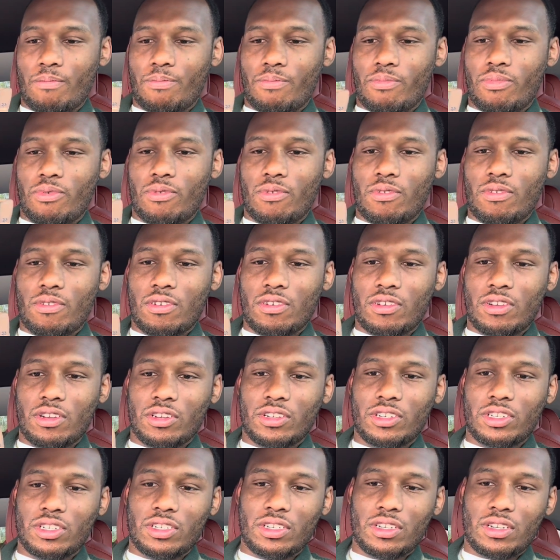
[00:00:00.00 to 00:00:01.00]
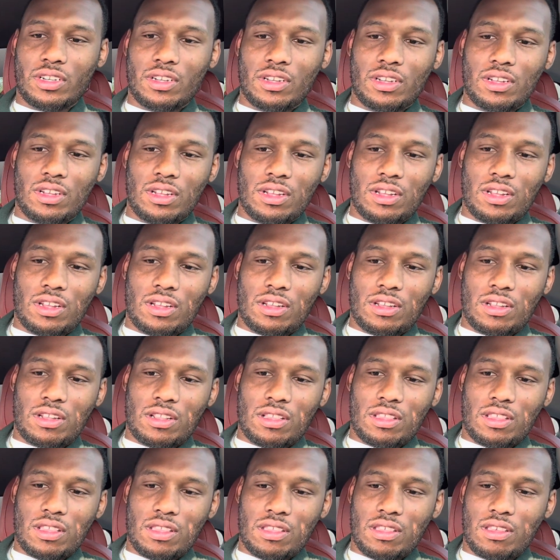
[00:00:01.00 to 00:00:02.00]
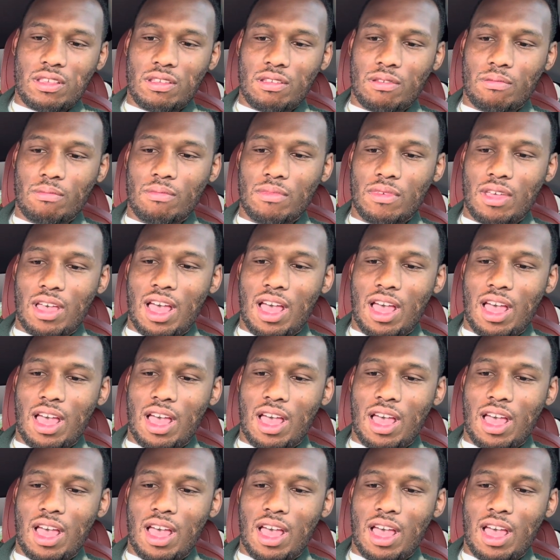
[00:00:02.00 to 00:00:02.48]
push them.